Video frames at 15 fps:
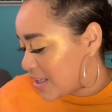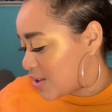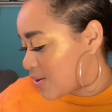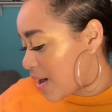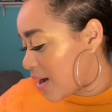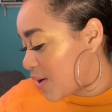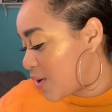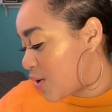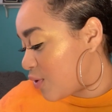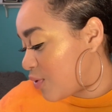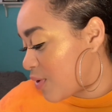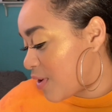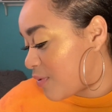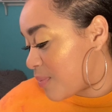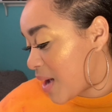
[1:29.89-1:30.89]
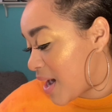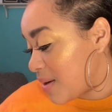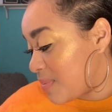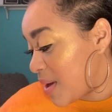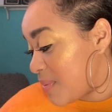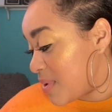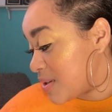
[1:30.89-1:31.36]
and so I don't know if
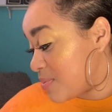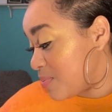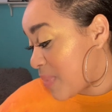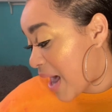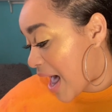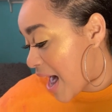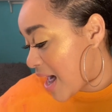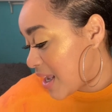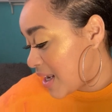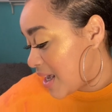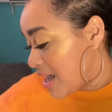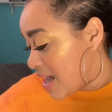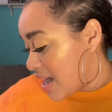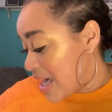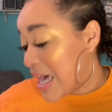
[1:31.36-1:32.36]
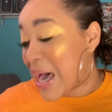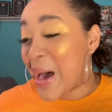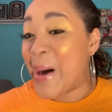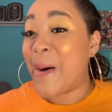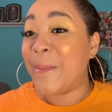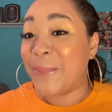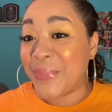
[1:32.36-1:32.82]
mine maybe is bad,
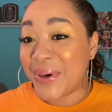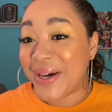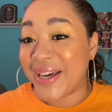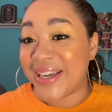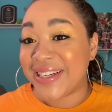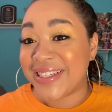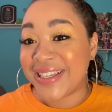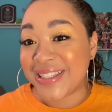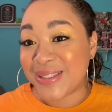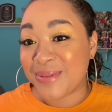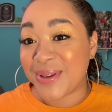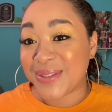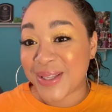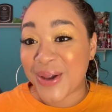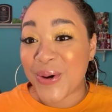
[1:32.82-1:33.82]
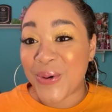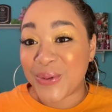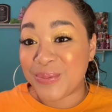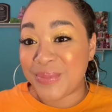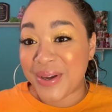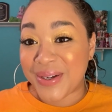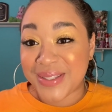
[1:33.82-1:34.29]
um, but it smells like
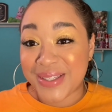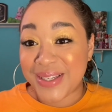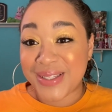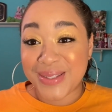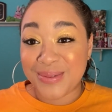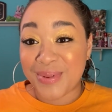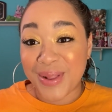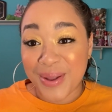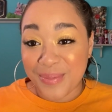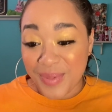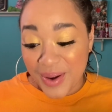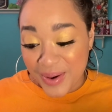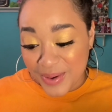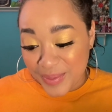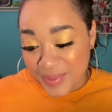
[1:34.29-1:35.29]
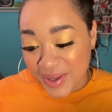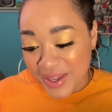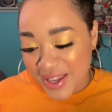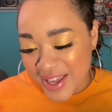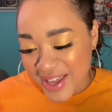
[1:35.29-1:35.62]
old berries. It doesn't smell like berry to me.